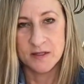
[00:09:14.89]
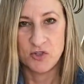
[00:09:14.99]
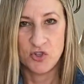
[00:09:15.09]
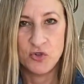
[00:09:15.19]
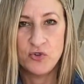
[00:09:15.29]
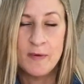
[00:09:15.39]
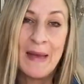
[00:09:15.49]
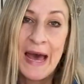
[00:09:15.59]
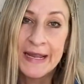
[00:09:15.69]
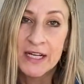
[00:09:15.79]
too
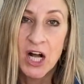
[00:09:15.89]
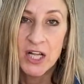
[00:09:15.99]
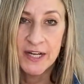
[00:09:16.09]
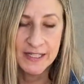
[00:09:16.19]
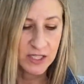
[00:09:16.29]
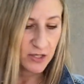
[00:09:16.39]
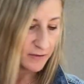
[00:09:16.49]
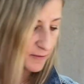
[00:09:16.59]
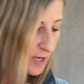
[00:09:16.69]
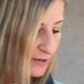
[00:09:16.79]
dramatic all on its
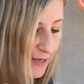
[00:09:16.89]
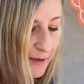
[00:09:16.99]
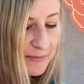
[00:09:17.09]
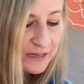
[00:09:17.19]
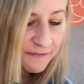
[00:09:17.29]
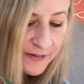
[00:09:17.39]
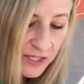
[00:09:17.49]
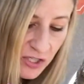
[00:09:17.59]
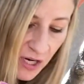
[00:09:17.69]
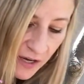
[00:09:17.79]
own. Okay, I'm going to
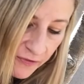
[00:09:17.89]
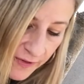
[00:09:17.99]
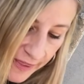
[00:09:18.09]
finish it off with